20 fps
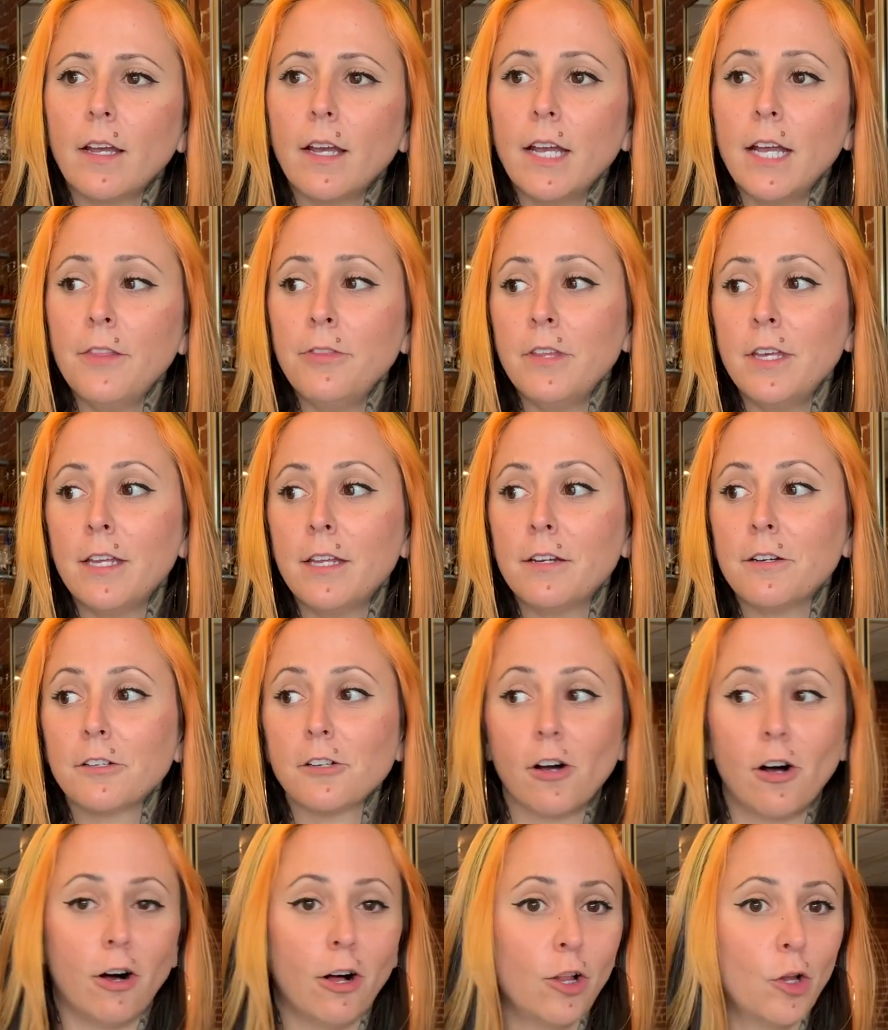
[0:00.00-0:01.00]
And then
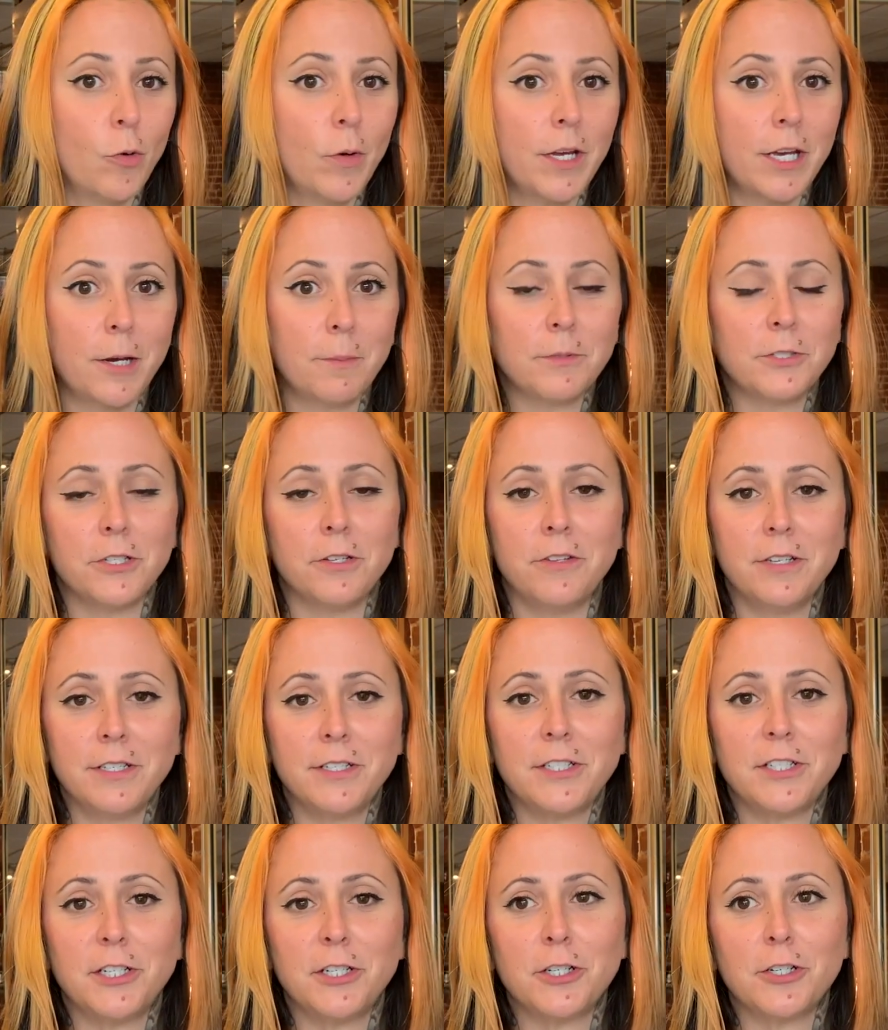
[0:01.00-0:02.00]
all the way up to
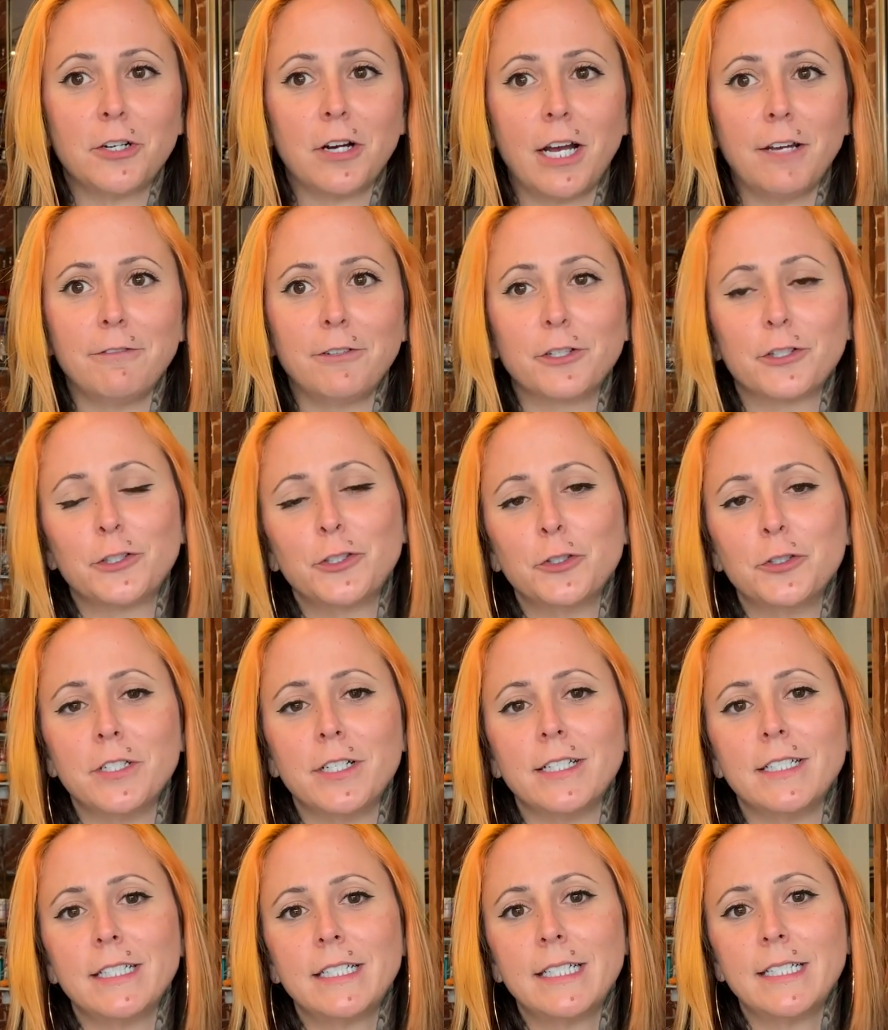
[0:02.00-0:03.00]
this year, I've
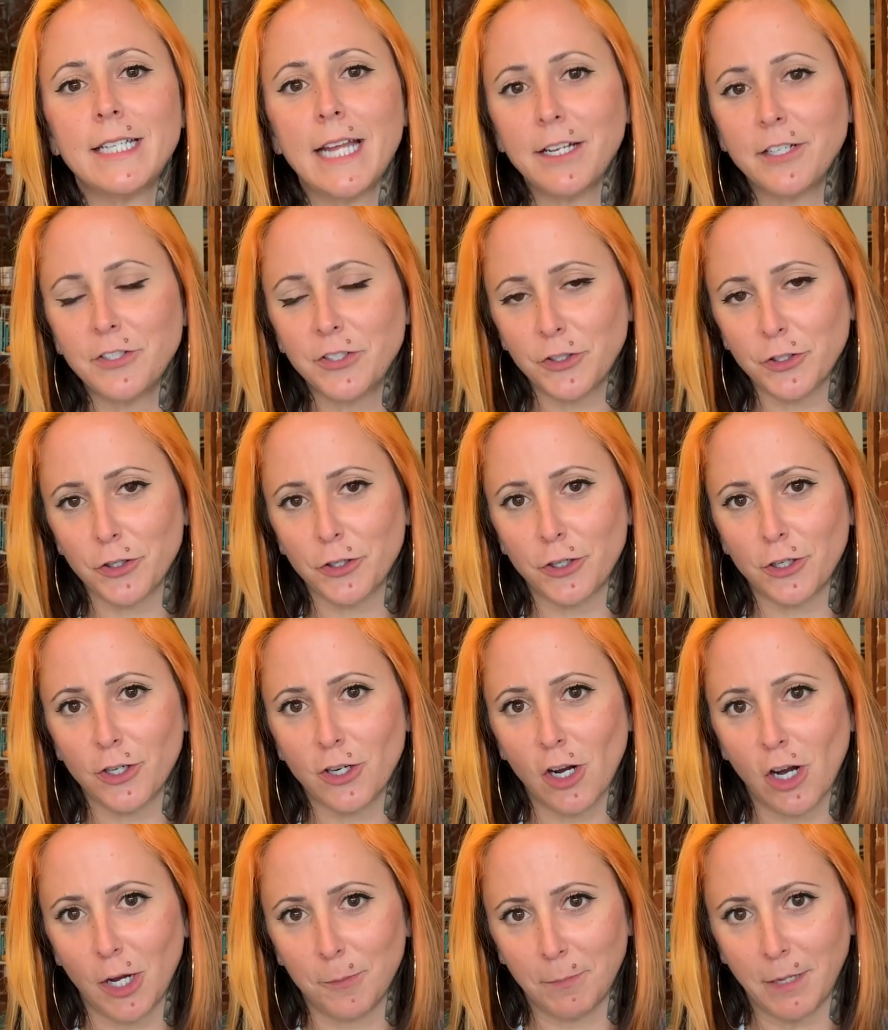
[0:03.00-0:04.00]
included
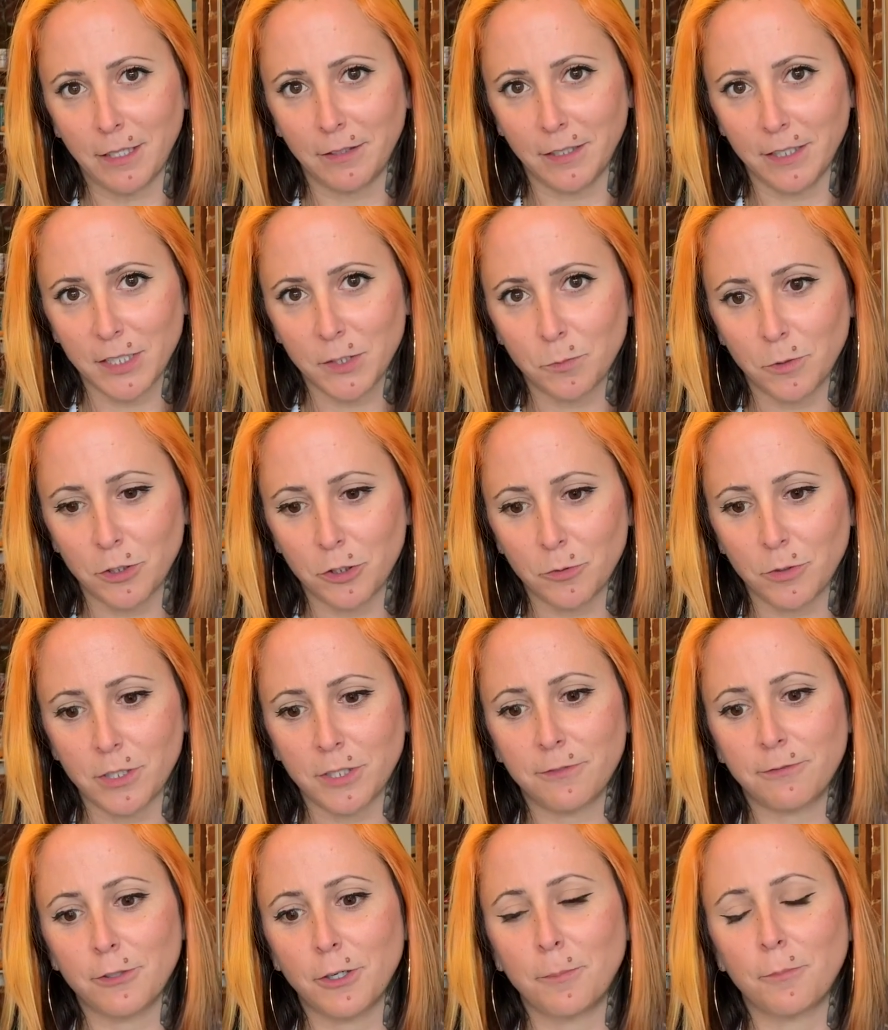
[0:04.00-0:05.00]
Censor on my list, which
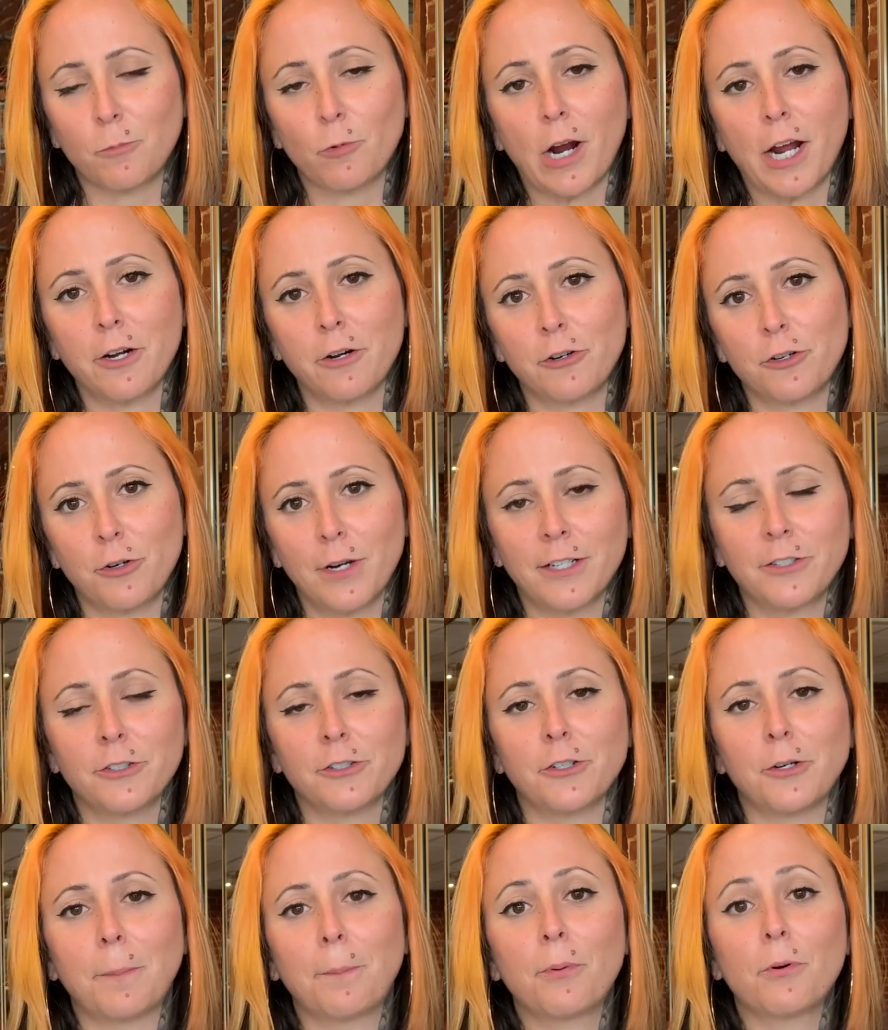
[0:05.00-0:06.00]
was from
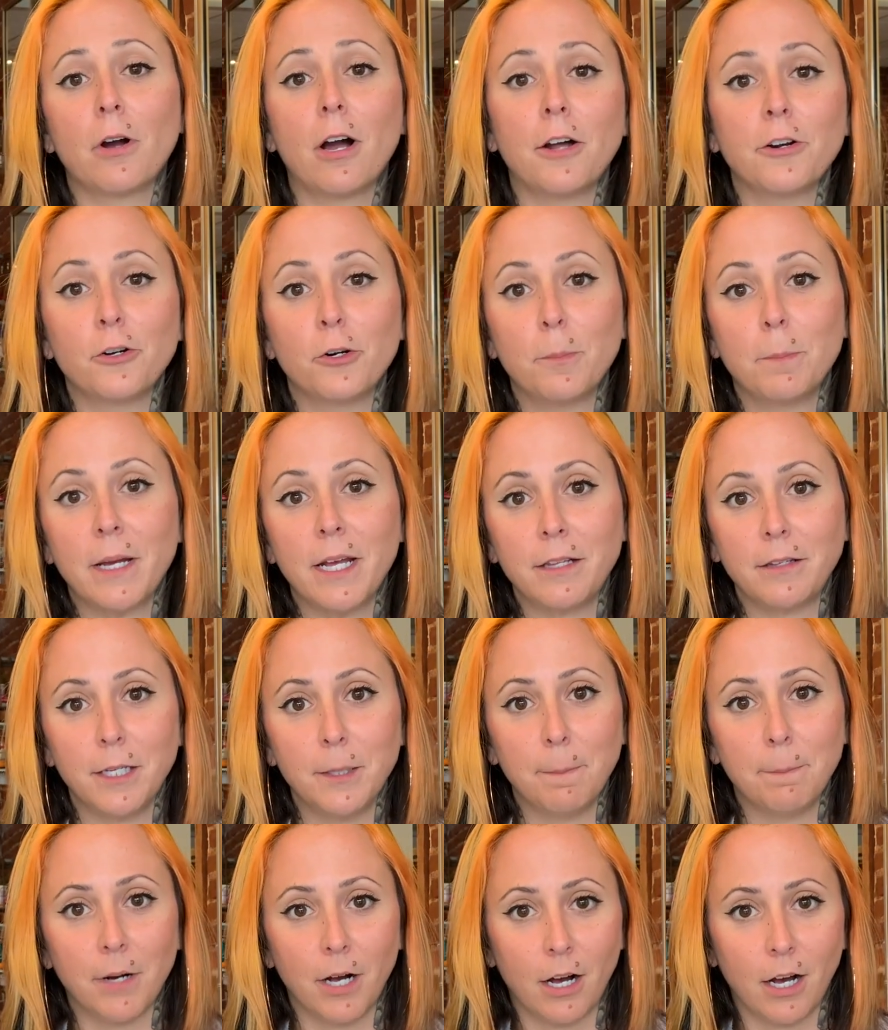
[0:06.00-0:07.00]
writer-director Prano Bailey
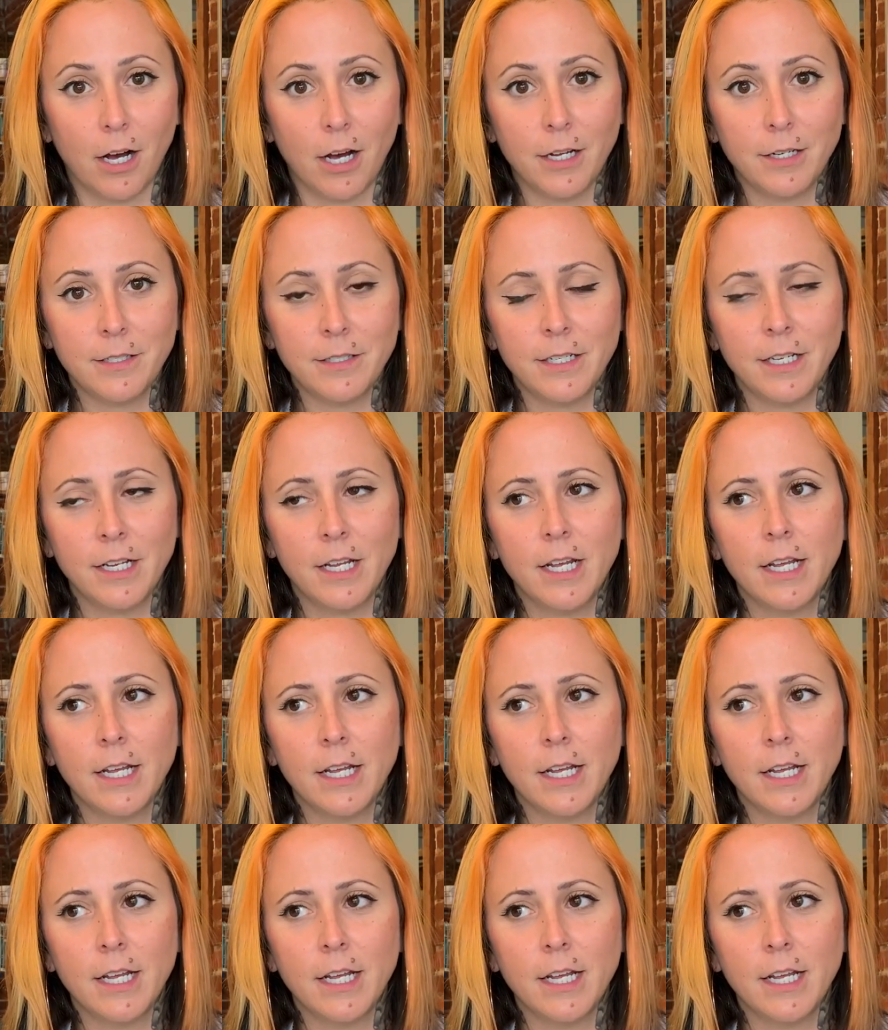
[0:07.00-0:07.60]
Bond.